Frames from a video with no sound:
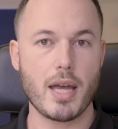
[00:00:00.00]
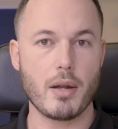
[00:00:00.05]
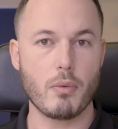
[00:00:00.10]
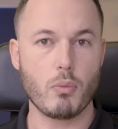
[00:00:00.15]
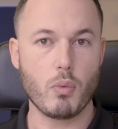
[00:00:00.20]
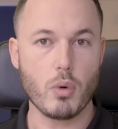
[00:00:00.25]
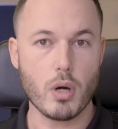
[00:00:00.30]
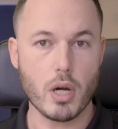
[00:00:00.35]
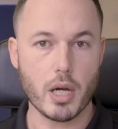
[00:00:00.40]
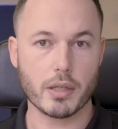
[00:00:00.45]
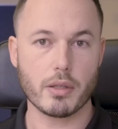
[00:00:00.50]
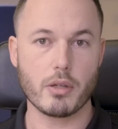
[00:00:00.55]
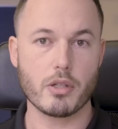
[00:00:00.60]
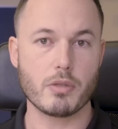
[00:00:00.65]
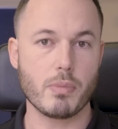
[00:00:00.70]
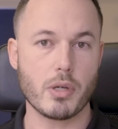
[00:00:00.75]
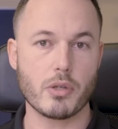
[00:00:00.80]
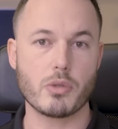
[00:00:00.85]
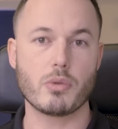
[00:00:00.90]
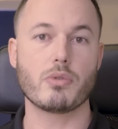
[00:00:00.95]
and work
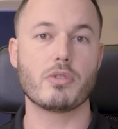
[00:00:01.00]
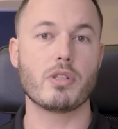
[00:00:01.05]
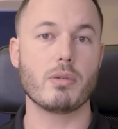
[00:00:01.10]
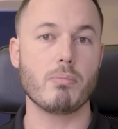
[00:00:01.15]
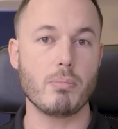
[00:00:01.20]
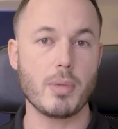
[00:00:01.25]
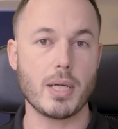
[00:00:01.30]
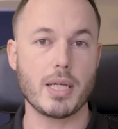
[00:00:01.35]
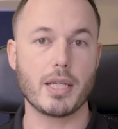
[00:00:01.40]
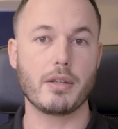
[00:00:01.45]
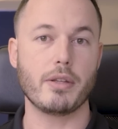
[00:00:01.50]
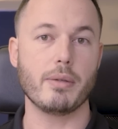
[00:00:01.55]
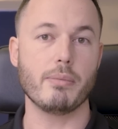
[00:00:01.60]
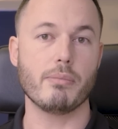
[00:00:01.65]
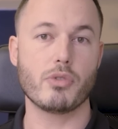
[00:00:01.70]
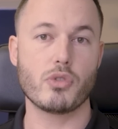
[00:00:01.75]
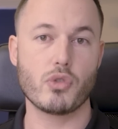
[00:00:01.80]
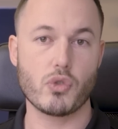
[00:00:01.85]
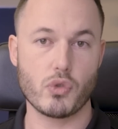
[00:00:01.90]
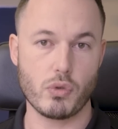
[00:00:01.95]
those muscles to make
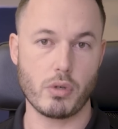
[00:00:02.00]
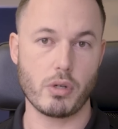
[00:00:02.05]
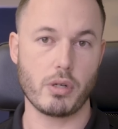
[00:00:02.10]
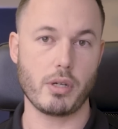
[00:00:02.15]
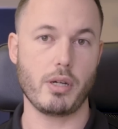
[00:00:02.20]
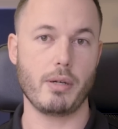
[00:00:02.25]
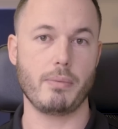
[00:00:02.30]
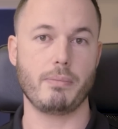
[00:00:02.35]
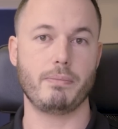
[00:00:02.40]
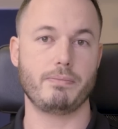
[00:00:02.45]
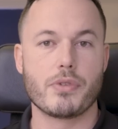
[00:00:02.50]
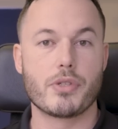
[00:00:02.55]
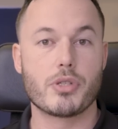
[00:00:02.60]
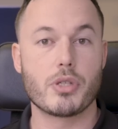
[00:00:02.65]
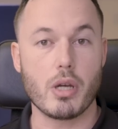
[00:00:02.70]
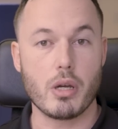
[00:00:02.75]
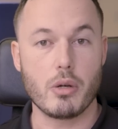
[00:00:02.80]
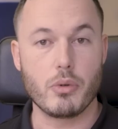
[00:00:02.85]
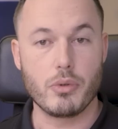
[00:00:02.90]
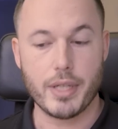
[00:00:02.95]
them stronger.
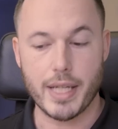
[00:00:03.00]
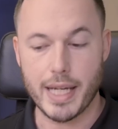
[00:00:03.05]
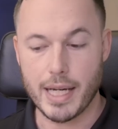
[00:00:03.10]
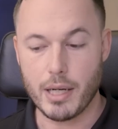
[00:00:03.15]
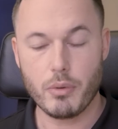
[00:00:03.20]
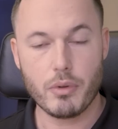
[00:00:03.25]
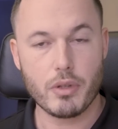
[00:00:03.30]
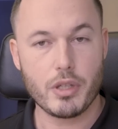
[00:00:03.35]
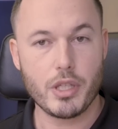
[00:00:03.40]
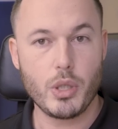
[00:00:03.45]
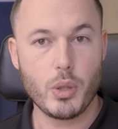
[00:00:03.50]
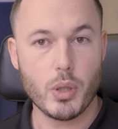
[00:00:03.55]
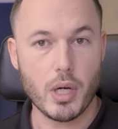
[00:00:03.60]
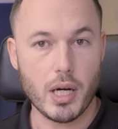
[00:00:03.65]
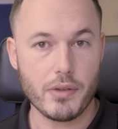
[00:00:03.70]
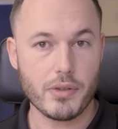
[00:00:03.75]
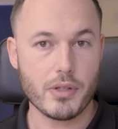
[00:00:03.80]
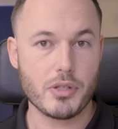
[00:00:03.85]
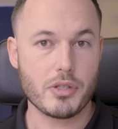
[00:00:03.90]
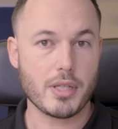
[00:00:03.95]
So now that you
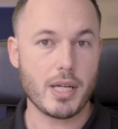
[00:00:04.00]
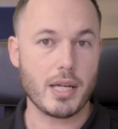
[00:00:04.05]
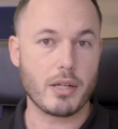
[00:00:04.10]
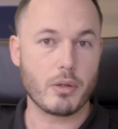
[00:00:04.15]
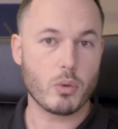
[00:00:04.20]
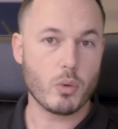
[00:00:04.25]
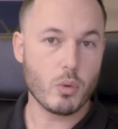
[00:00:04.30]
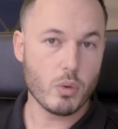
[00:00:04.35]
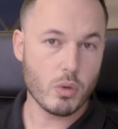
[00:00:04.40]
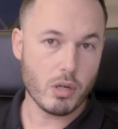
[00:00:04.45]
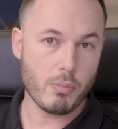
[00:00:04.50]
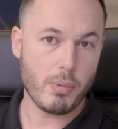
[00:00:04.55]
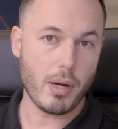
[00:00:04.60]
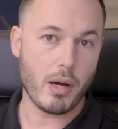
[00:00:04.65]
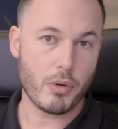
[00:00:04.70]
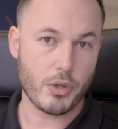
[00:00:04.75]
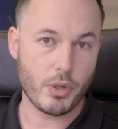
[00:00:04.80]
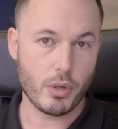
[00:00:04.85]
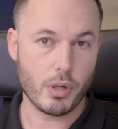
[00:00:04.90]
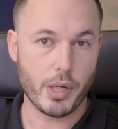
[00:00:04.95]
understand all
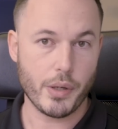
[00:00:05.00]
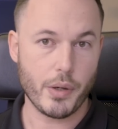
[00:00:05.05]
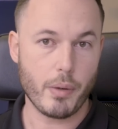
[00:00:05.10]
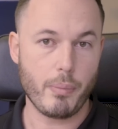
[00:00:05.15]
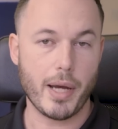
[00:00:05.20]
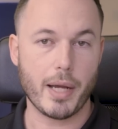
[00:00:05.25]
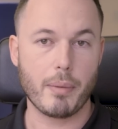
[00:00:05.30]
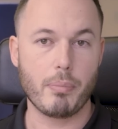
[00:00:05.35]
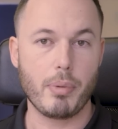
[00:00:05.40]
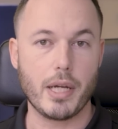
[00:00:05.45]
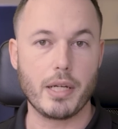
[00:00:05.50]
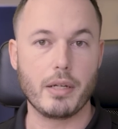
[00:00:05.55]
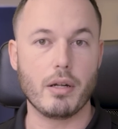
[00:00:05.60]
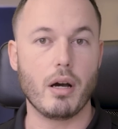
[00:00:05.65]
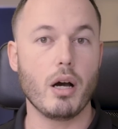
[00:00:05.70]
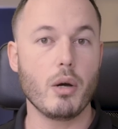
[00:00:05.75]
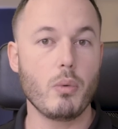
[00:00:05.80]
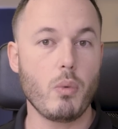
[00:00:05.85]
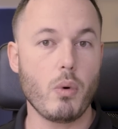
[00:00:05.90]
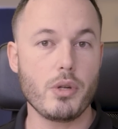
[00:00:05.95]
about your lower back pain,
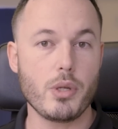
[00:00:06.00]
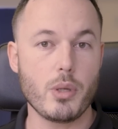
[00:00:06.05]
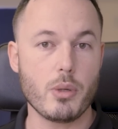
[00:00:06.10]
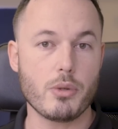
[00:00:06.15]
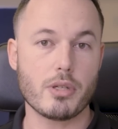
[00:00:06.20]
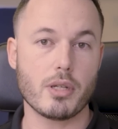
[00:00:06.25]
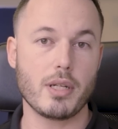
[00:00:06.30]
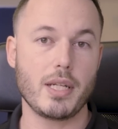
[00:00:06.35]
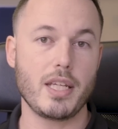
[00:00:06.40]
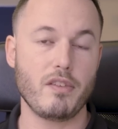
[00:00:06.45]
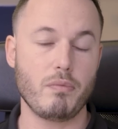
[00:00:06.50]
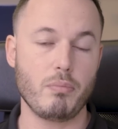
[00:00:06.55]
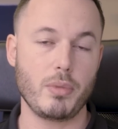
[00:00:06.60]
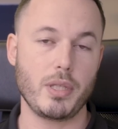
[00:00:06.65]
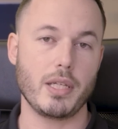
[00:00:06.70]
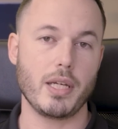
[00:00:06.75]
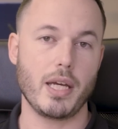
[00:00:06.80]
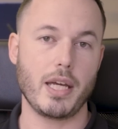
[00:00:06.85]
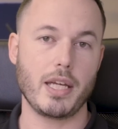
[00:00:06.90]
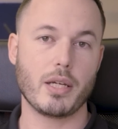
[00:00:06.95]
I want you to leave
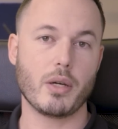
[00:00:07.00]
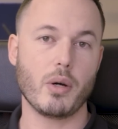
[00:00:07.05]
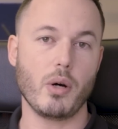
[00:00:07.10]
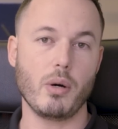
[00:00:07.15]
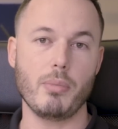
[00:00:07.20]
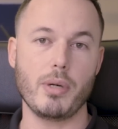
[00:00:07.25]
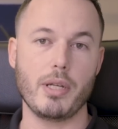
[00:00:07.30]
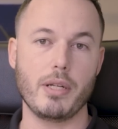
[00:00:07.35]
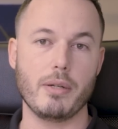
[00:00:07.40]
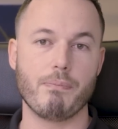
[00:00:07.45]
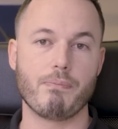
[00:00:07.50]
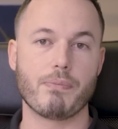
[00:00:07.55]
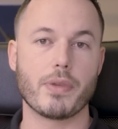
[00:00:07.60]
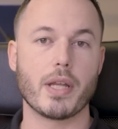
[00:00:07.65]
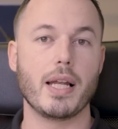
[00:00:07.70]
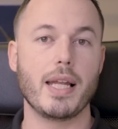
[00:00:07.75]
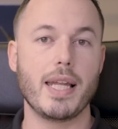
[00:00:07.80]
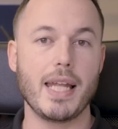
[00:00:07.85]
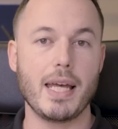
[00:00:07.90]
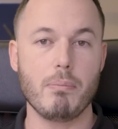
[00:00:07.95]
me a comment
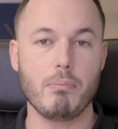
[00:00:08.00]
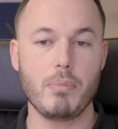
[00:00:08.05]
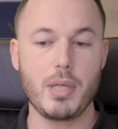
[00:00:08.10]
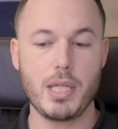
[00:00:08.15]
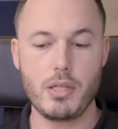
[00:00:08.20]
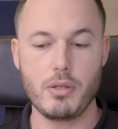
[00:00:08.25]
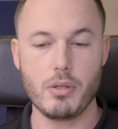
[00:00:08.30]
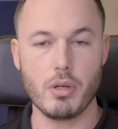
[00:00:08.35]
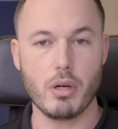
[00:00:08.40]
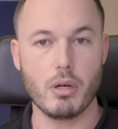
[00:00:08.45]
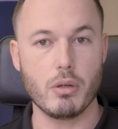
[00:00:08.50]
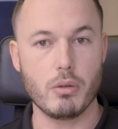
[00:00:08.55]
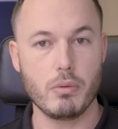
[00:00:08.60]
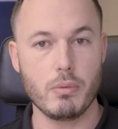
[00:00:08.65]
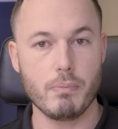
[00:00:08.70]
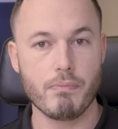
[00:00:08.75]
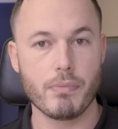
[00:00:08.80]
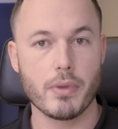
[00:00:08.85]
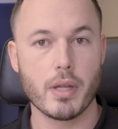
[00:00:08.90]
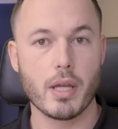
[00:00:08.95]
and let me know
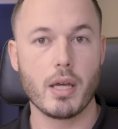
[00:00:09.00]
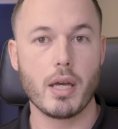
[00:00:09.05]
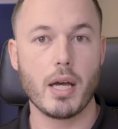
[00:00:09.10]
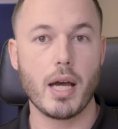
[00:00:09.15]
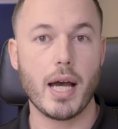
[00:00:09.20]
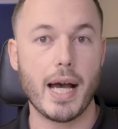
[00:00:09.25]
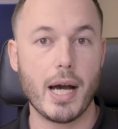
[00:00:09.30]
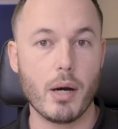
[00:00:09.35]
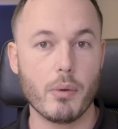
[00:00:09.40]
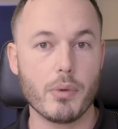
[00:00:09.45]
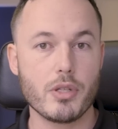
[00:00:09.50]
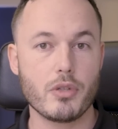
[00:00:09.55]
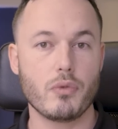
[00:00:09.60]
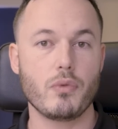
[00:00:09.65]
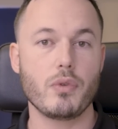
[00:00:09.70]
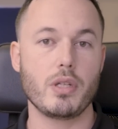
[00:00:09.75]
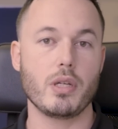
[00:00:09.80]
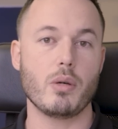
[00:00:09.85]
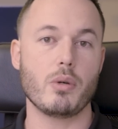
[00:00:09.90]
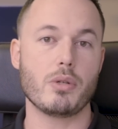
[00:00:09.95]
how this
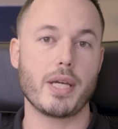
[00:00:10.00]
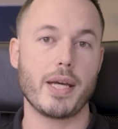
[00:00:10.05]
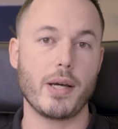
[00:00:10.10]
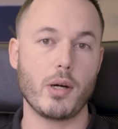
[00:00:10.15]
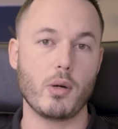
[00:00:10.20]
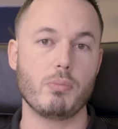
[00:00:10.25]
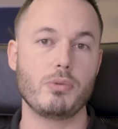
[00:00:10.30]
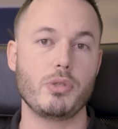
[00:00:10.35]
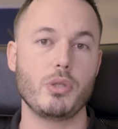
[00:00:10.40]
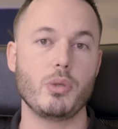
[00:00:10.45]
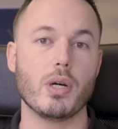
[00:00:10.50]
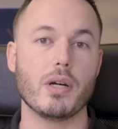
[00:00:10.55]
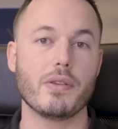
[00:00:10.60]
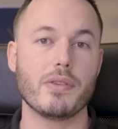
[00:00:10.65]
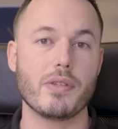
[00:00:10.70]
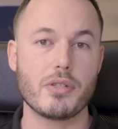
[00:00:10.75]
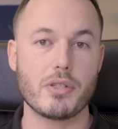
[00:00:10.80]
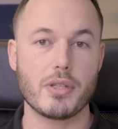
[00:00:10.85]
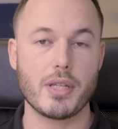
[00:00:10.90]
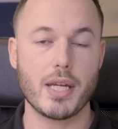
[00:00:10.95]
video has helped you
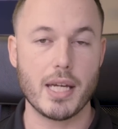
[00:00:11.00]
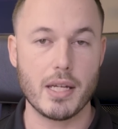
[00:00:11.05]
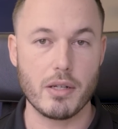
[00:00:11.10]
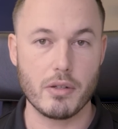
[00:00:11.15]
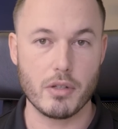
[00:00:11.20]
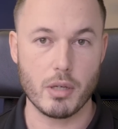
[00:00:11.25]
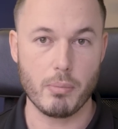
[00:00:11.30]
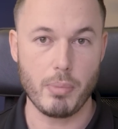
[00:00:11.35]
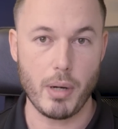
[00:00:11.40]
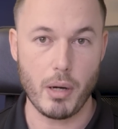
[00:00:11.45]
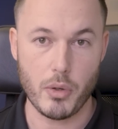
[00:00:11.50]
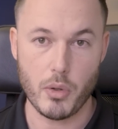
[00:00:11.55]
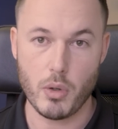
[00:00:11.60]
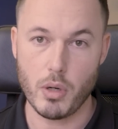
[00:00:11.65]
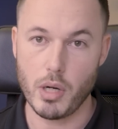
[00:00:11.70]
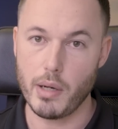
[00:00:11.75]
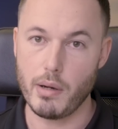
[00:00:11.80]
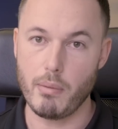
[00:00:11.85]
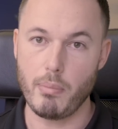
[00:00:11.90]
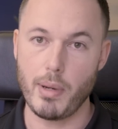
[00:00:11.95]
understand about
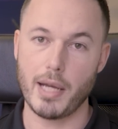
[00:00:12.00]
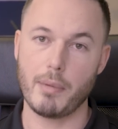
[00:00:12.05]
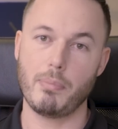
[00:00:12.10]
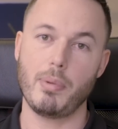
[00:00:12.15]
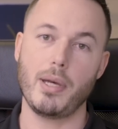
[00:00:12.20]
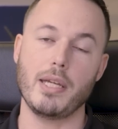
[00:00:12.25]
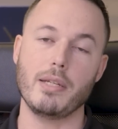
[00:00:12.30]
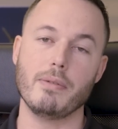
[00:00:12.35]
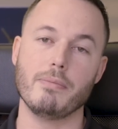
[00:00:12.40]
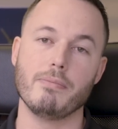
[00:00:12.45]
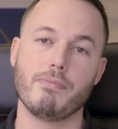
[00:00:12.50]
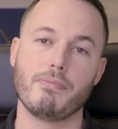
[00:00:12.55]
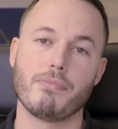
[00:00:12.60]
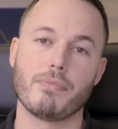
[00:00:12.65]
your lower back pain.